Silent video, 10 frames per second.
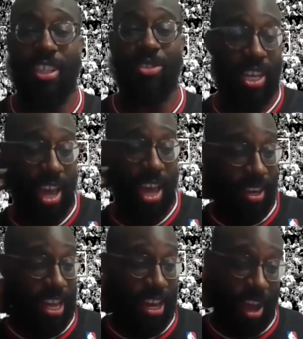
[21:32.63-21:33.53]

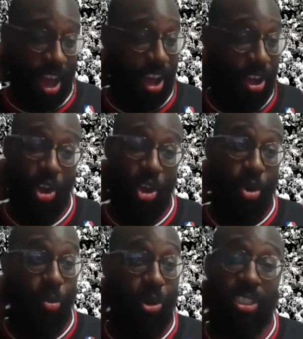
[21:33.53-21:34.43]
weekend, and
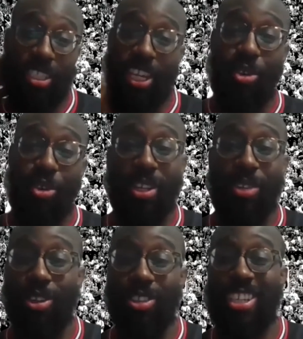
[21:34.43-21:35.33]

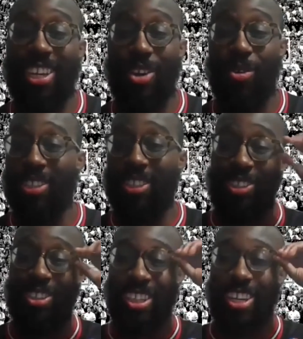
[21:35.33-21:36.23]
we'll see you once
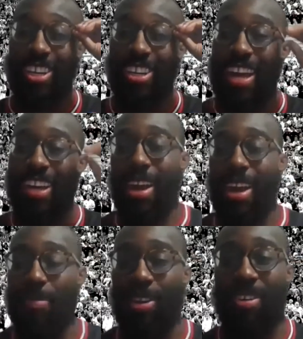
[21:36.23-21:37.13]
you secure that
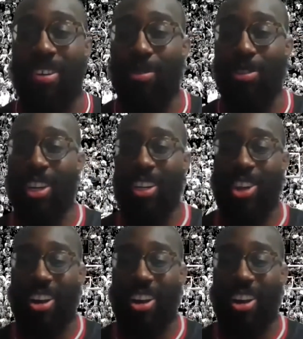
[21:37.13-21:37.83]
W. We'll start talking.